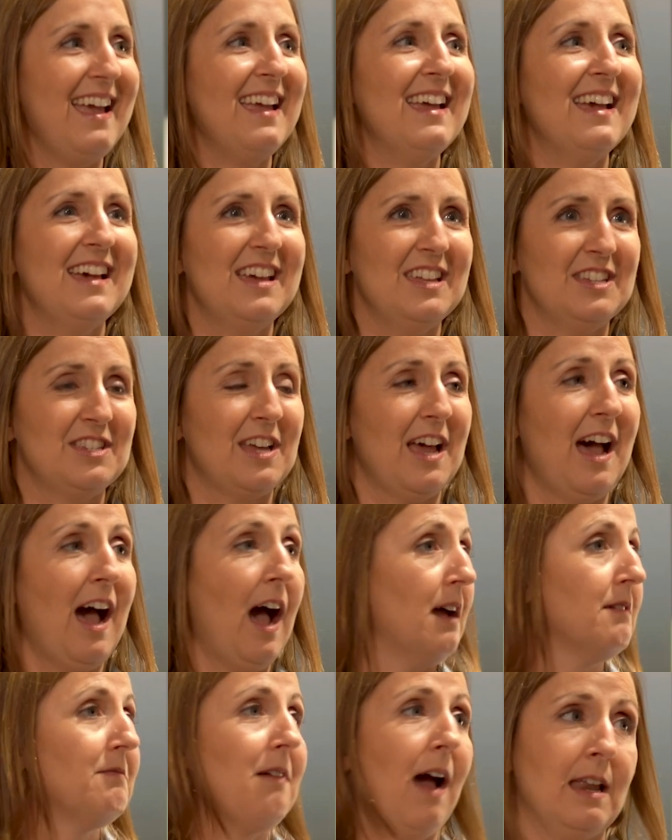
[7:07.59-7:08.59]
And
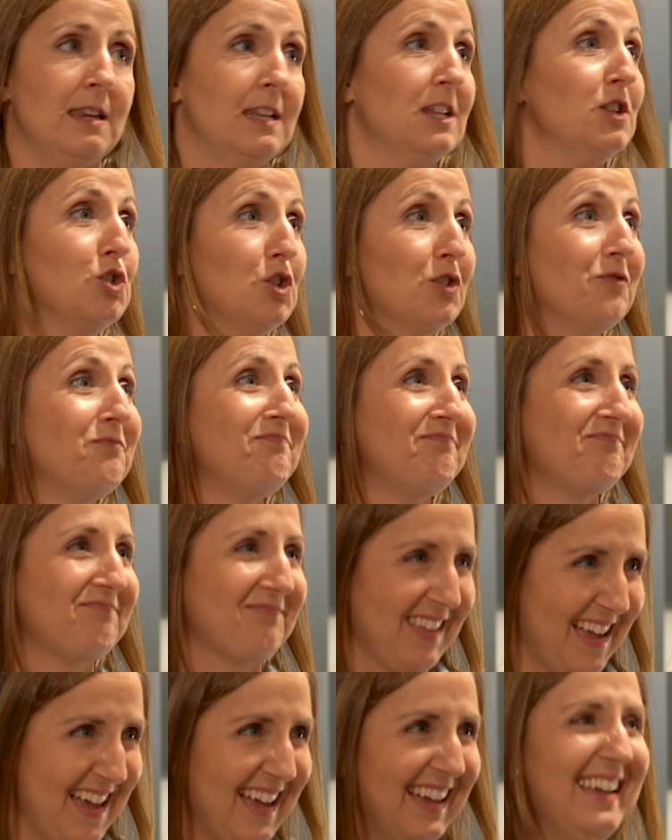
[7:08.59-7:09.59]
I need you.
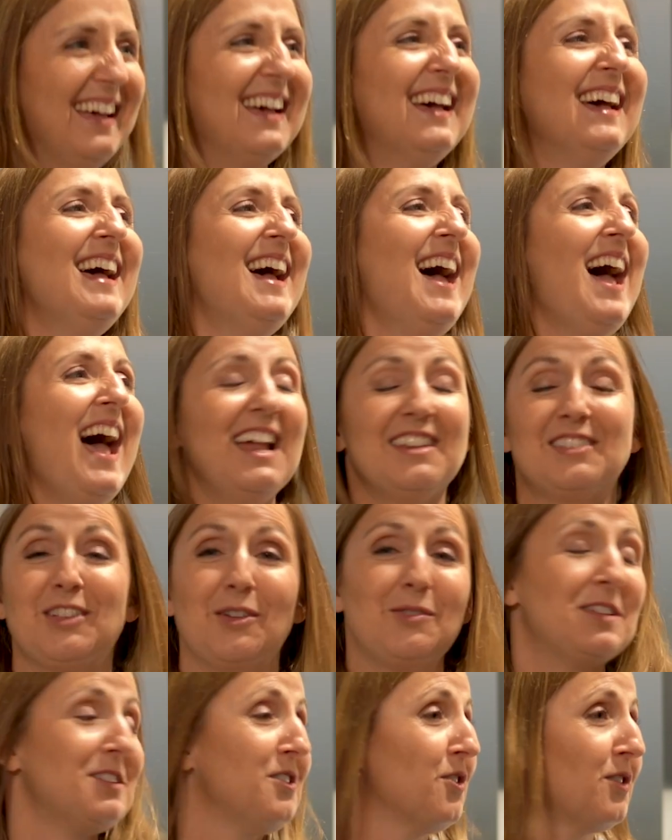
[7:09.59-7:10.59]
Yeah. And
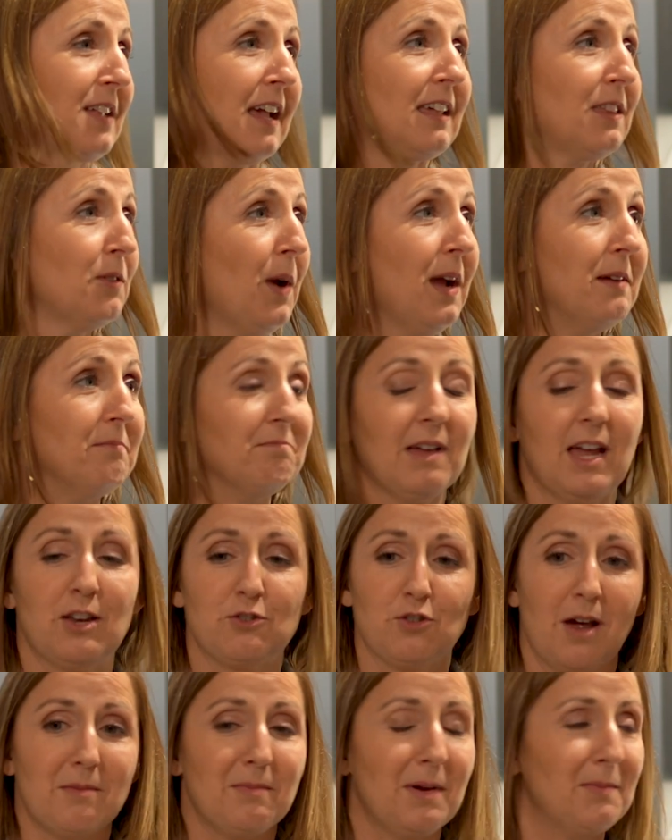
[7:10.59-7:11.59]
so you're exactly right.
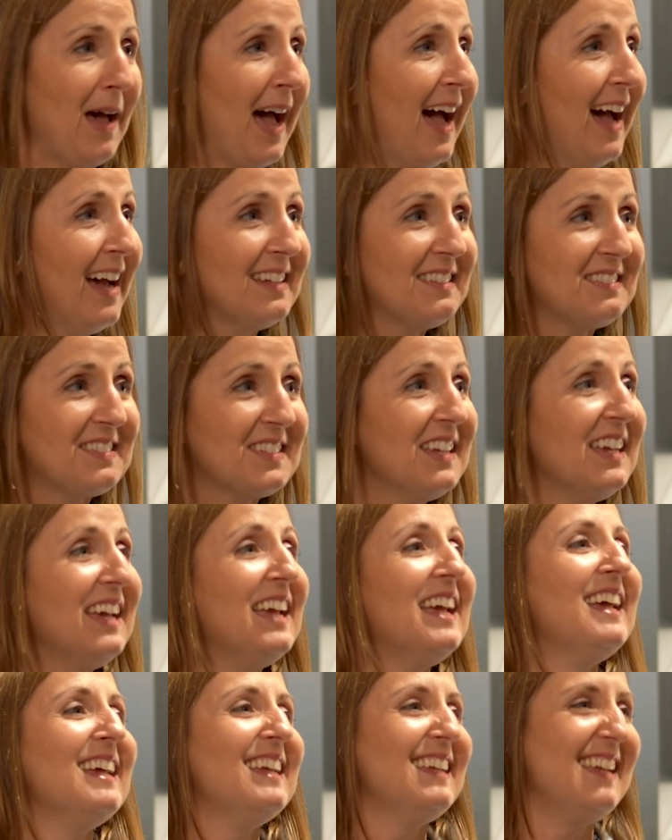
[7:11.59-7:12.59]
I dropped my bag. Make
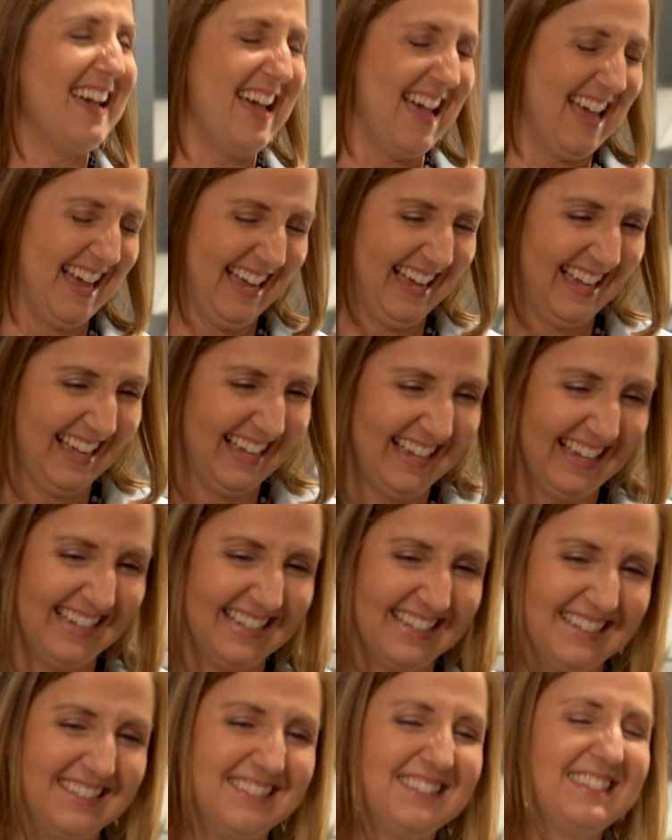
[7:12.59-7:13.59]
goosebumps.
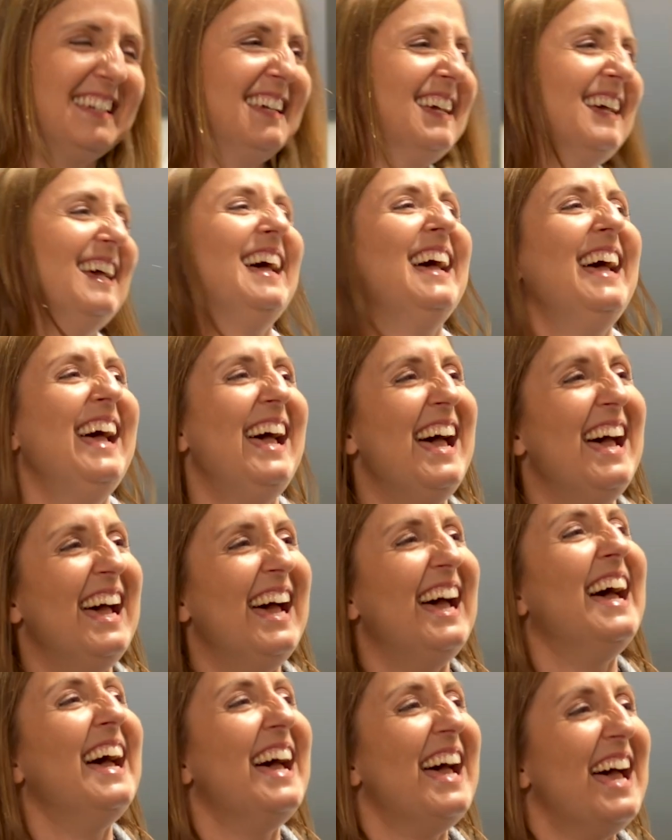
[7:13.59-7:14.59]
Like hearing that.
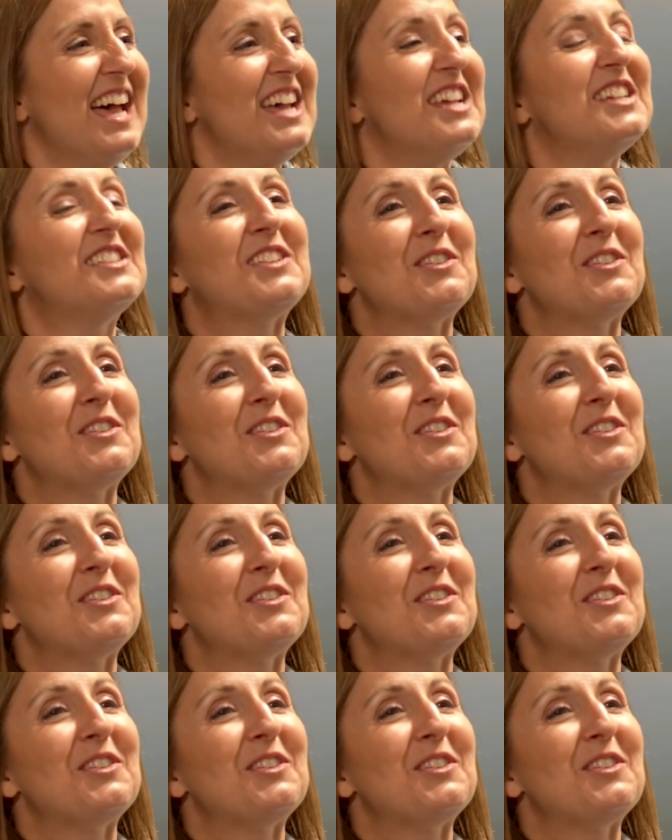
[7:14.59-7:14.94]
And what didn't.